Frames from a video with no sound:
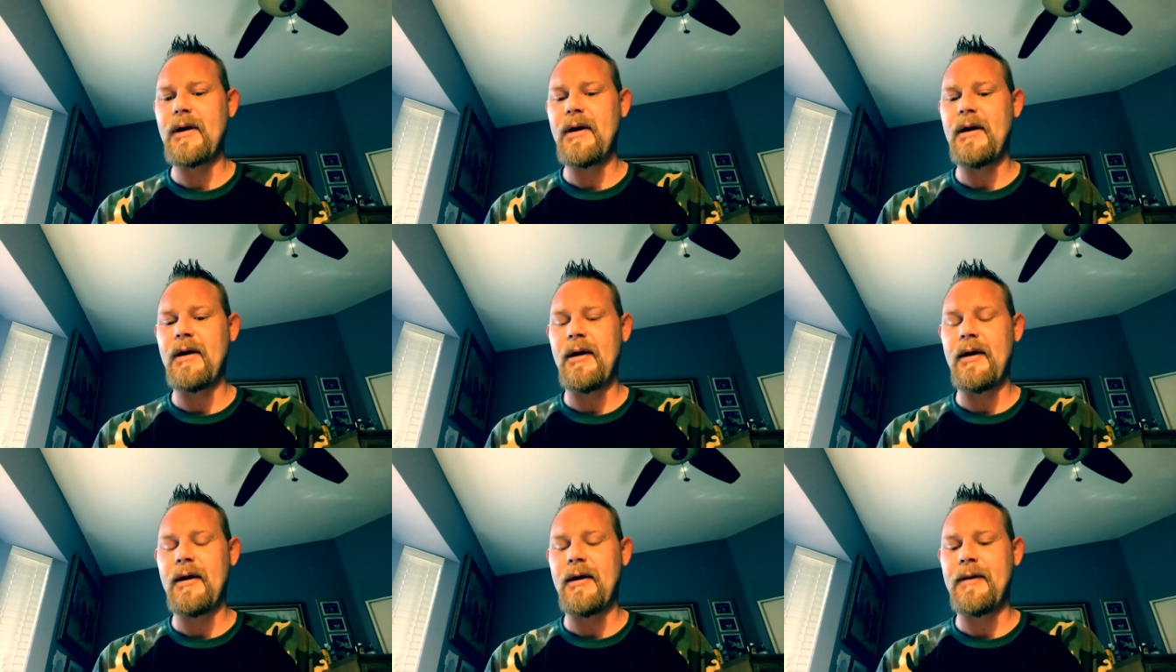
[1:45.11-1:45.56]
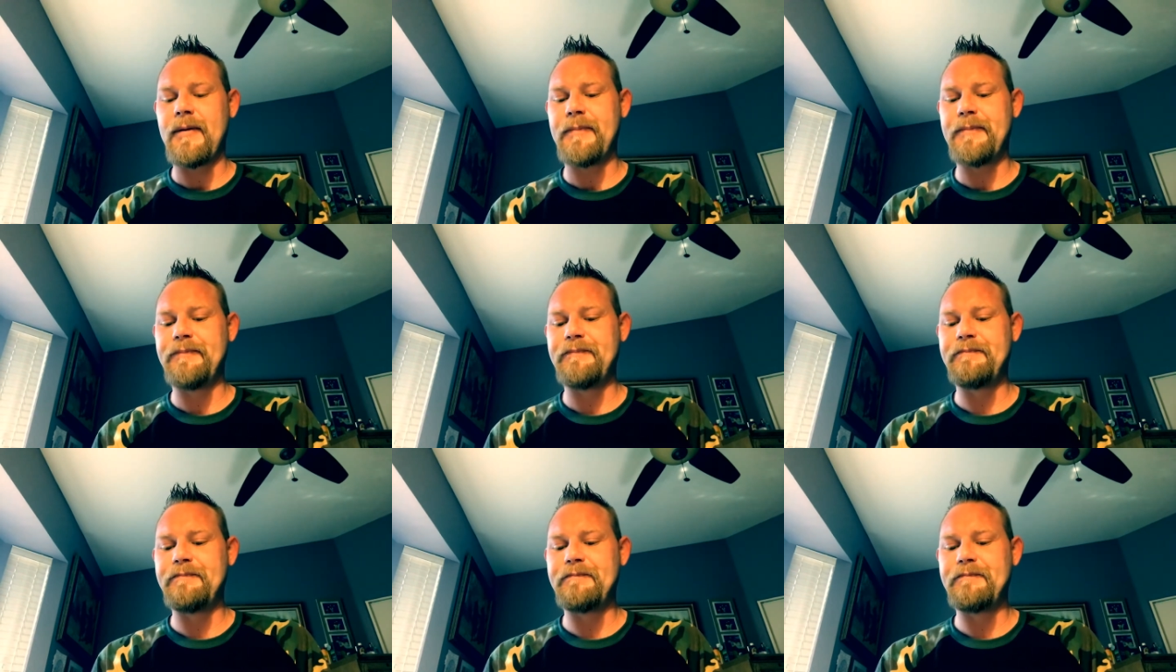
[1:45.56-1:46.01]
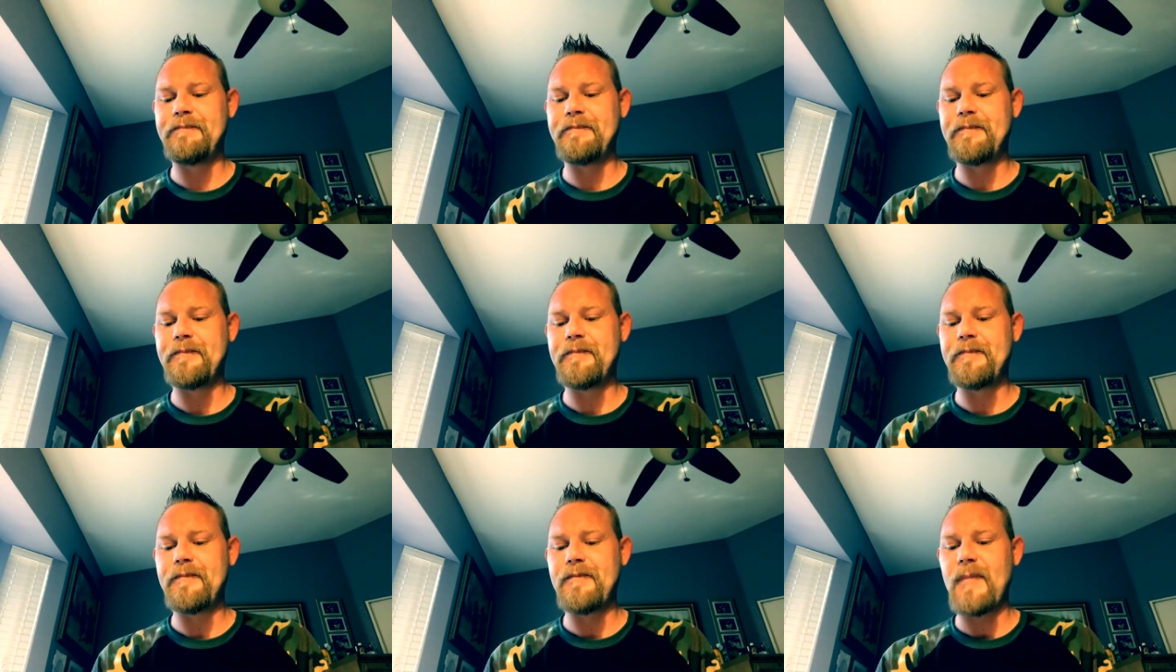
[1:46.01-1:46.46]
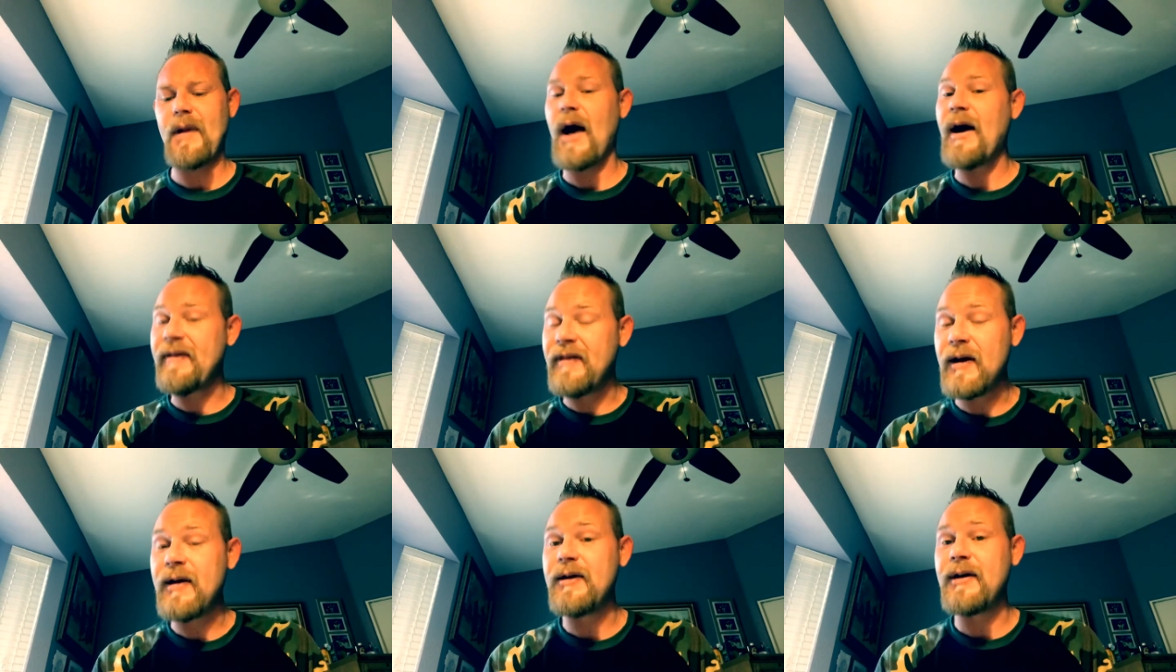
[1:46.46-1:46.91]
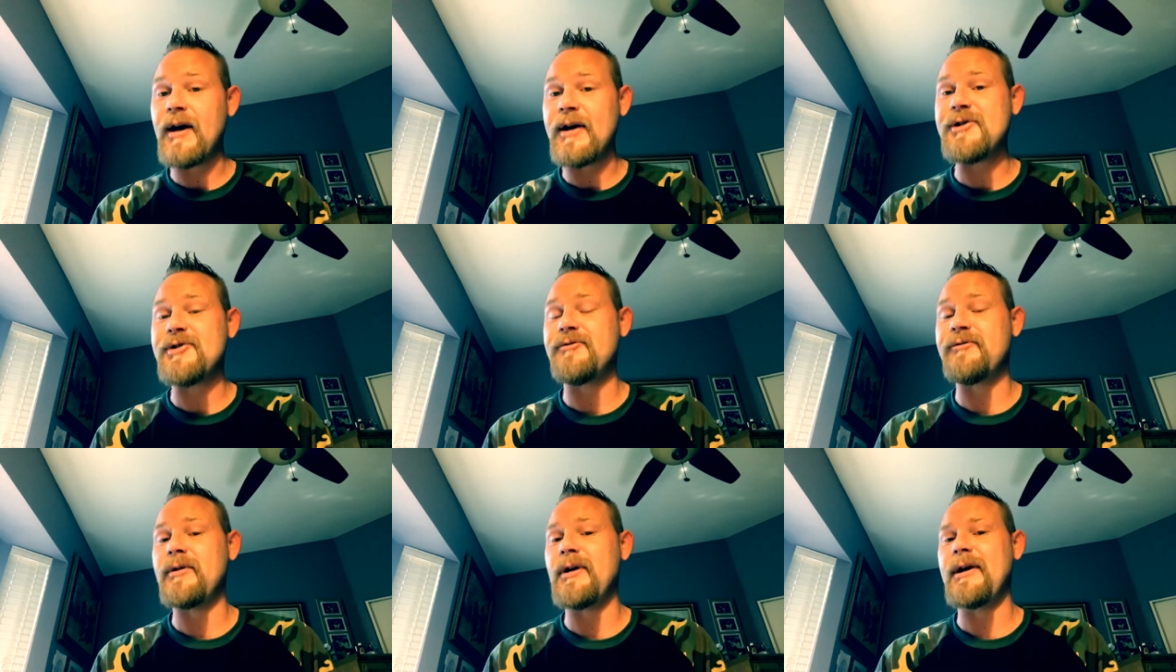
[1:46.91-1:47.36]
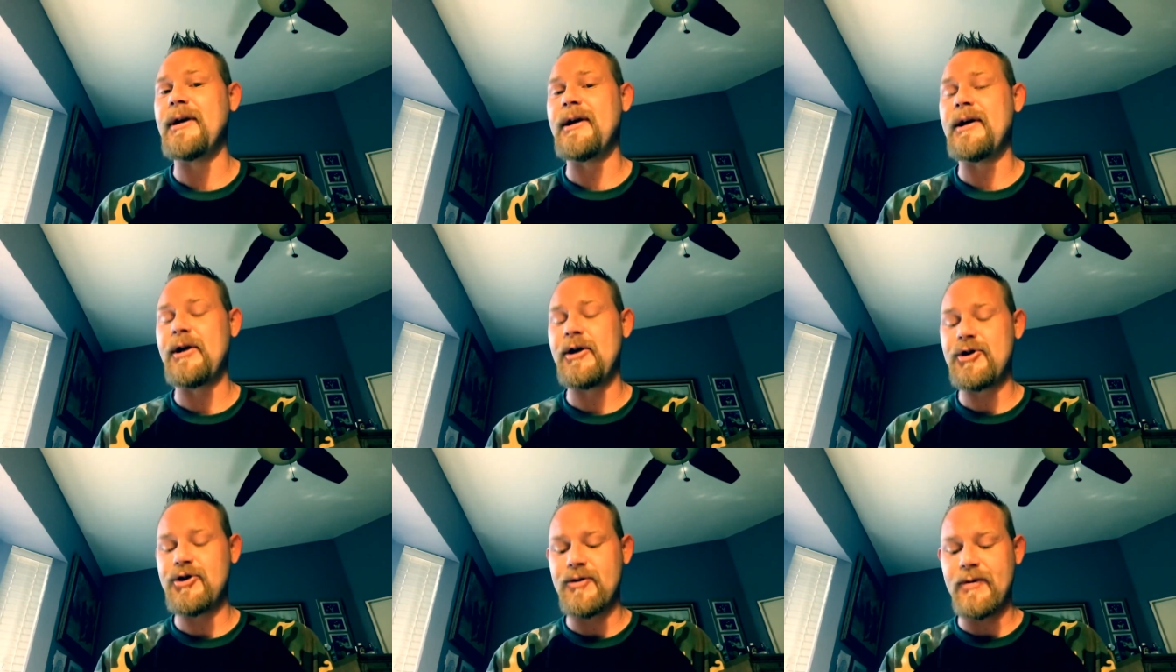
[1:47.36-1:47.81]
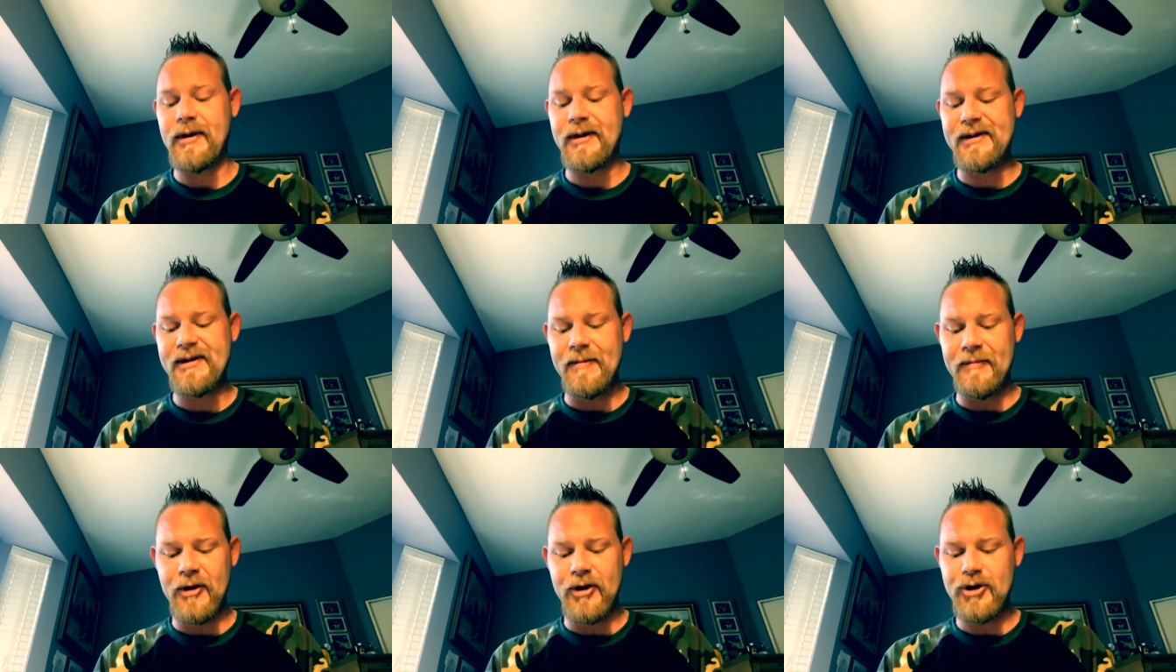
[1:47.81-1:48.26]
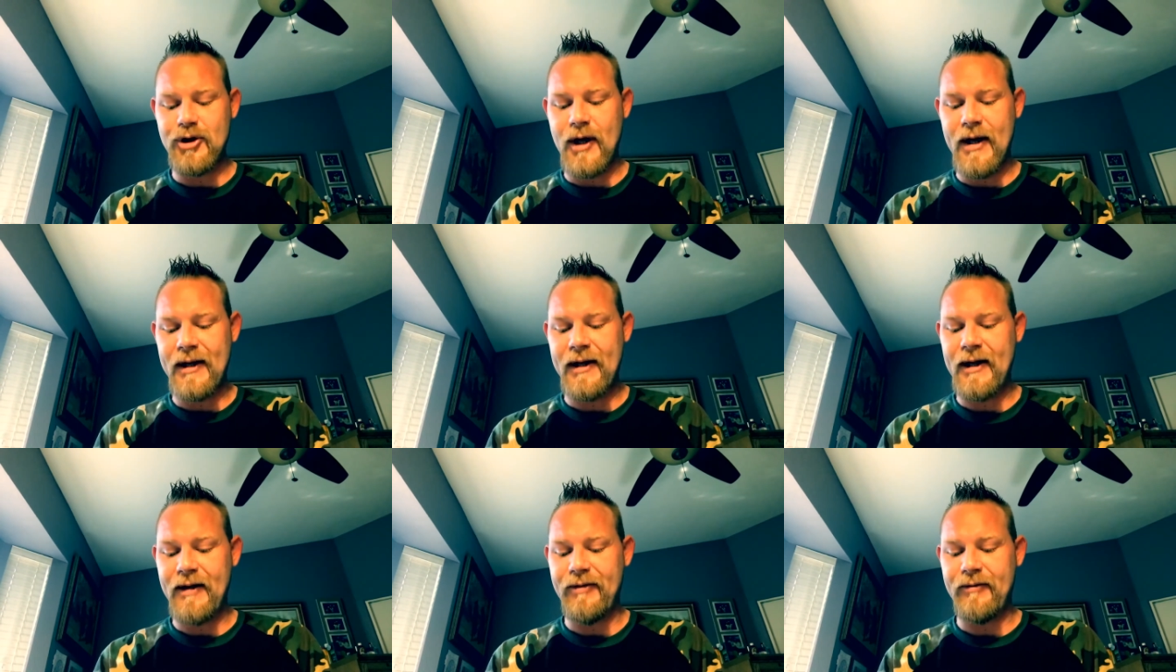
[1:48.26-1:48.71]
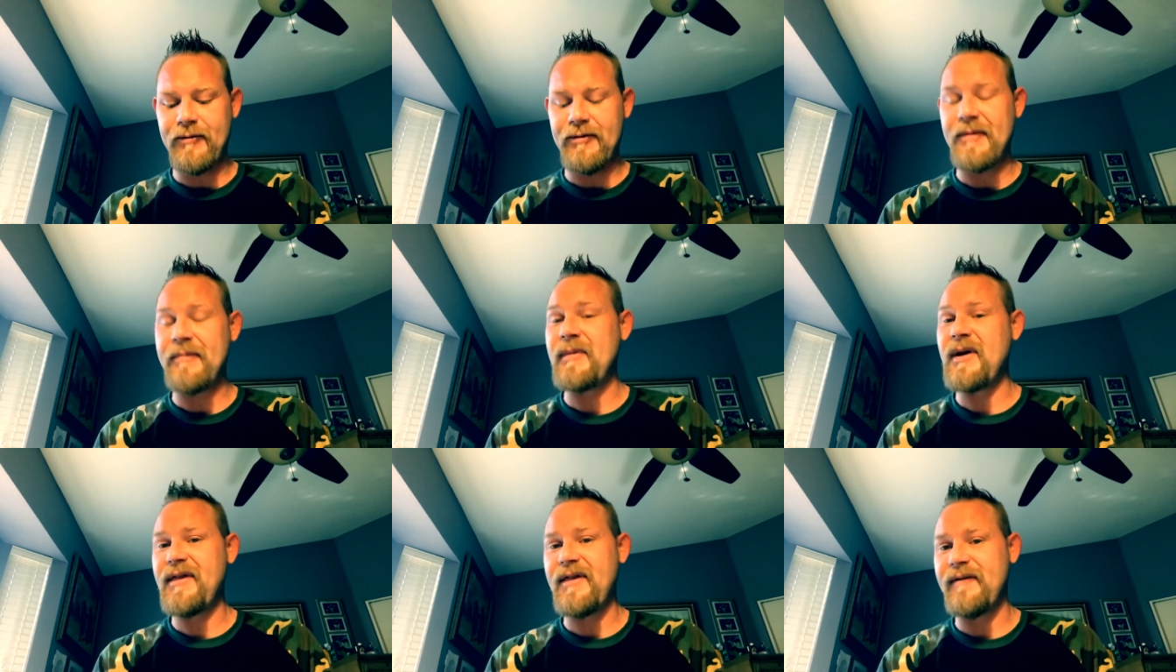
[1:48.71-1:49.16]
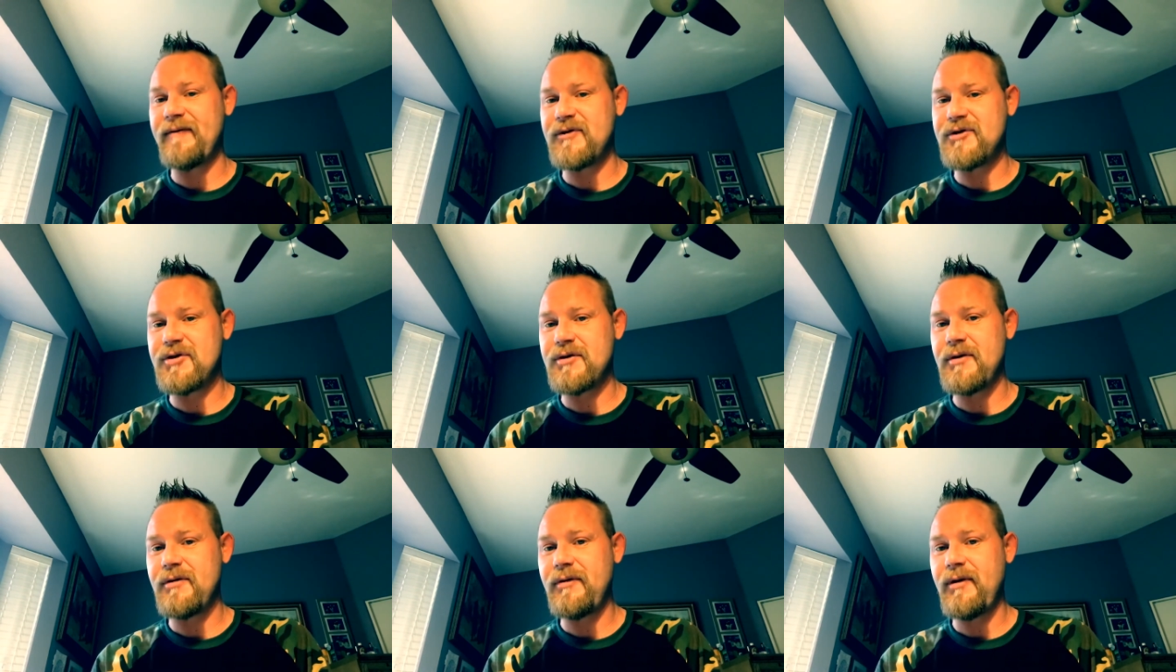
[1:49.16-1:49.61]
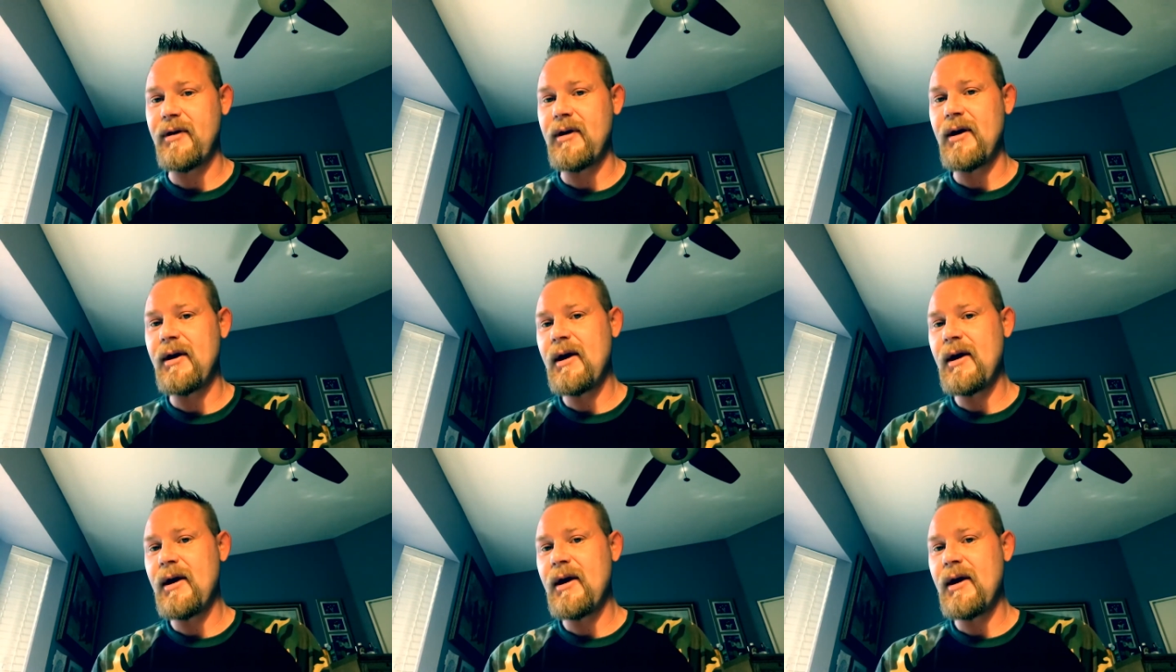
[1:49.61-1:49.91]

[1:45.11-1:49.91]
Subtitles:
I think you guys are really going to enjoy this. I'm going to try and get through the myth of truth